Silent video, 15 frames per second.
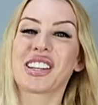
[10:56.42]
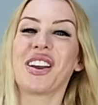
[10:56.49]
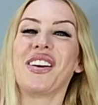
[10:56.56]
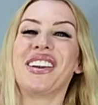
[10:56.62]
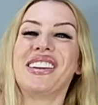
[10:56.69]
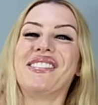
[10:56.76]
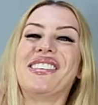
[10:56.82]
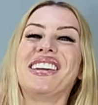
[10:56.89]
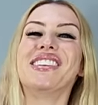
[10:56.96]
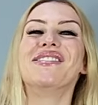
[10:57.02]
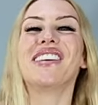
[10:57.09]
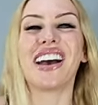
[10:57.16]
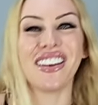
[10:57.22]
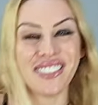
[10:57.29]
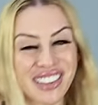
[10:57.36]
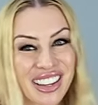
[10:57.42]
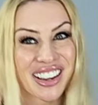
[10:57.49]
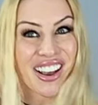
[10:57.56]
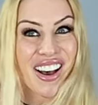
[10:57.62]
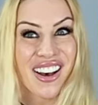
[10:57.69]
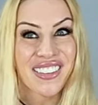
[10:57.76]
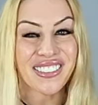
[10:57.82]
going to be a Buy Me
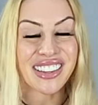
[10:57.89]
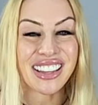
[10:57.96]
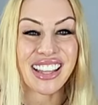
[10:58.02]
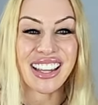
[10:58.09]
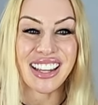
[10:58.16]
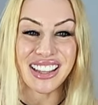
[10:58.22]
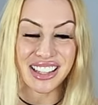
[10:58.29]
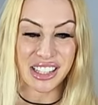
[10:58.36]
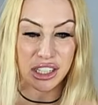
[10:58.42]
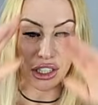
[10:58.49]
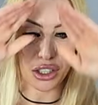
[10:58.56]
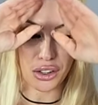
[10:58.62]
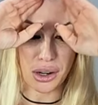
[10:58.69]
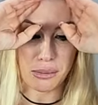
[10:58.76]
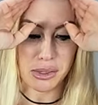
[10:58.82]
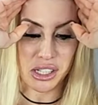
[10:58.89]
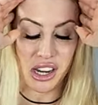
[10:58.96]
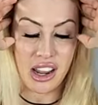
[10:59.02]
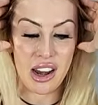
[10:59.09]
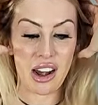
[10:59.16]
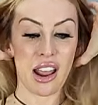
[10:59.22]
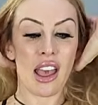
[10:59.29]
a Coffee link in the
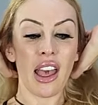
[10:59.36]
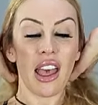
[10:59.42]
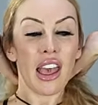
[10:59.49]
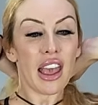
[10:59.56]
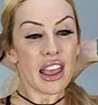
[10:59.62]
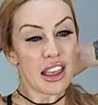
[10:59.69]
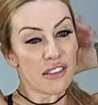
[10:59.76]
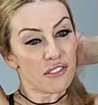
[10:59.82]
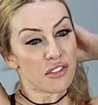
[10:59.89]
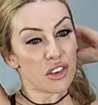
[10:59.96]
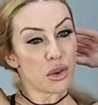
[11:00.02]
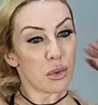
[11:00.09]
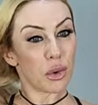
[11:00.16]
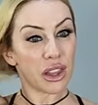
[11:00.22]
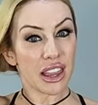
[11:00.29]
description. If you would